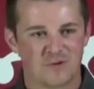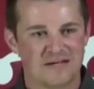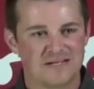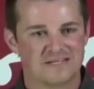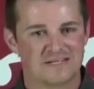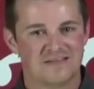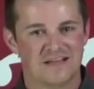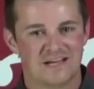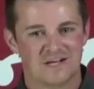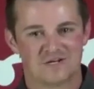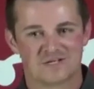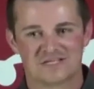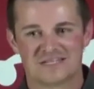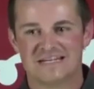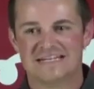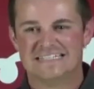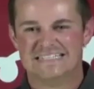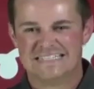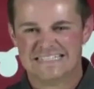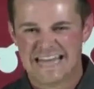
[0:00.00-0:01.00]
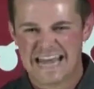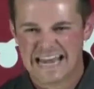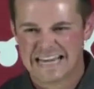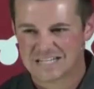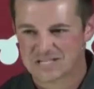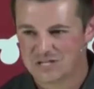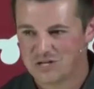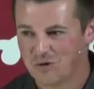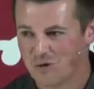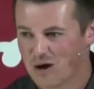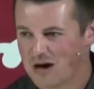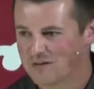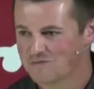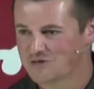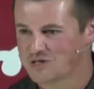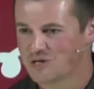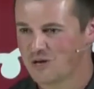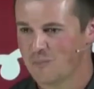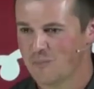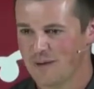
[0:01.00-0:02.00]
the reason that your sin ticks you
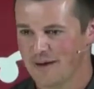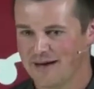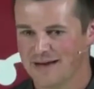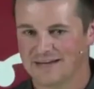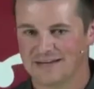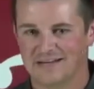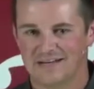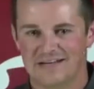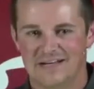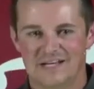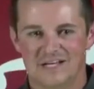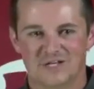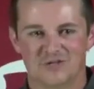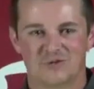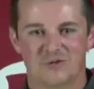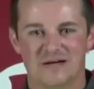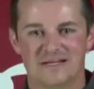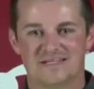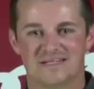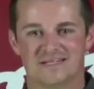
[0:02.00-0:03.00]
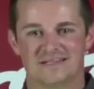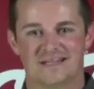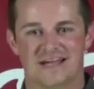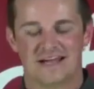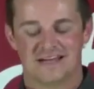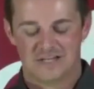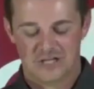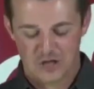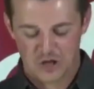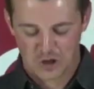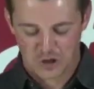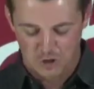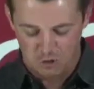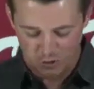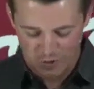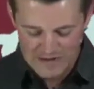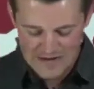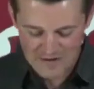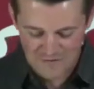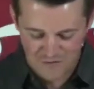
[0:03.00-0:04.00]
off so bad, the reason that you
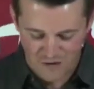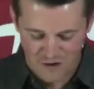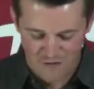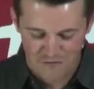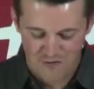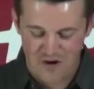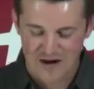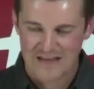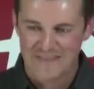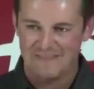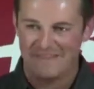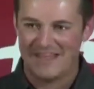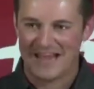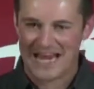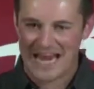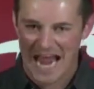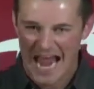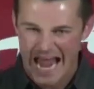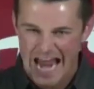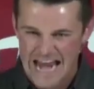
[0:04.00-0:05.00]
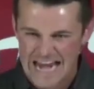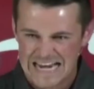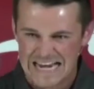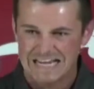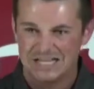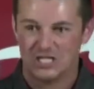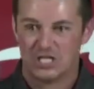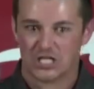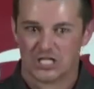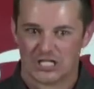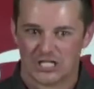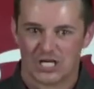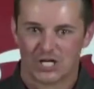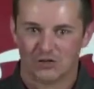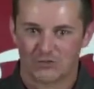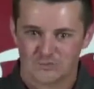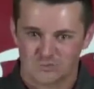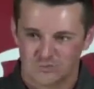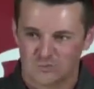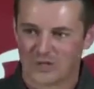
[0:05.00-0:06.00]
grieve over it and that you hate it and you
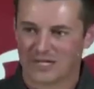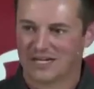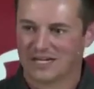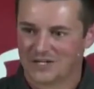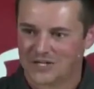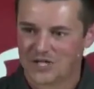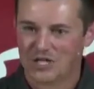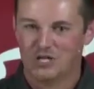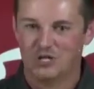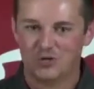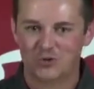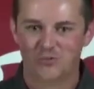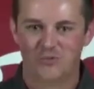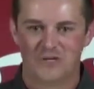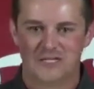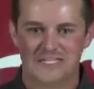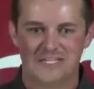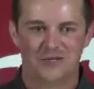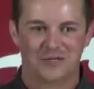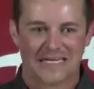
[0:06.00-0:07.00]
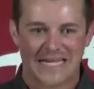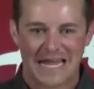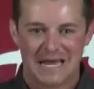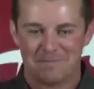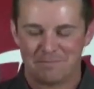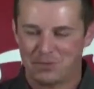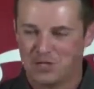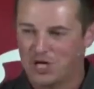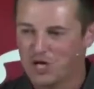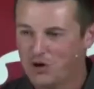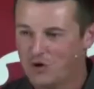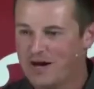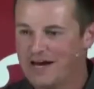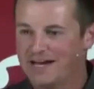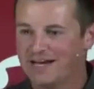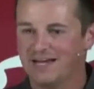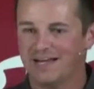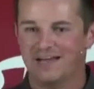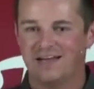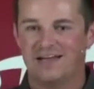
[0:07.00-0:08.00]
don't want to do what you keep
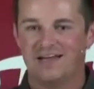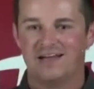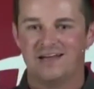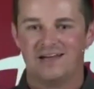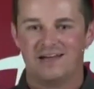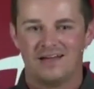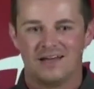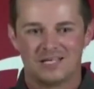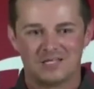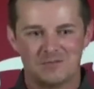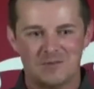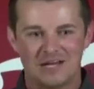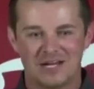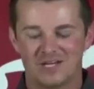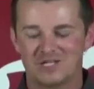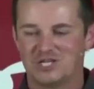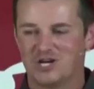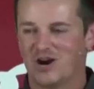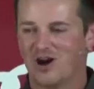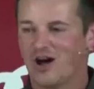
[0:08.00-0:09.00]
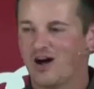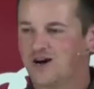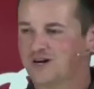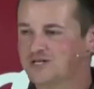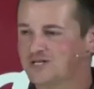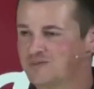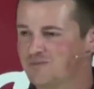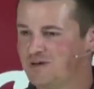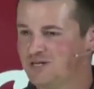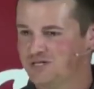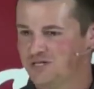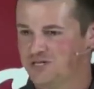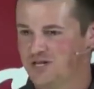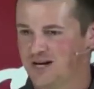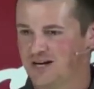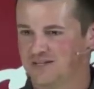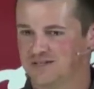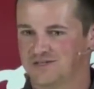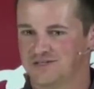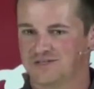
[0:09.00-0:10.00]
doing is because your heart's been
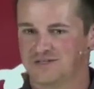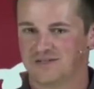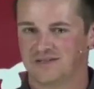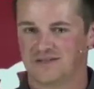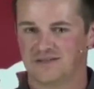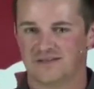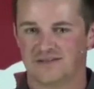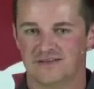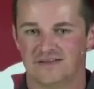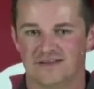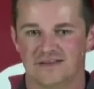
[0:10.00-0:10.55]
changed.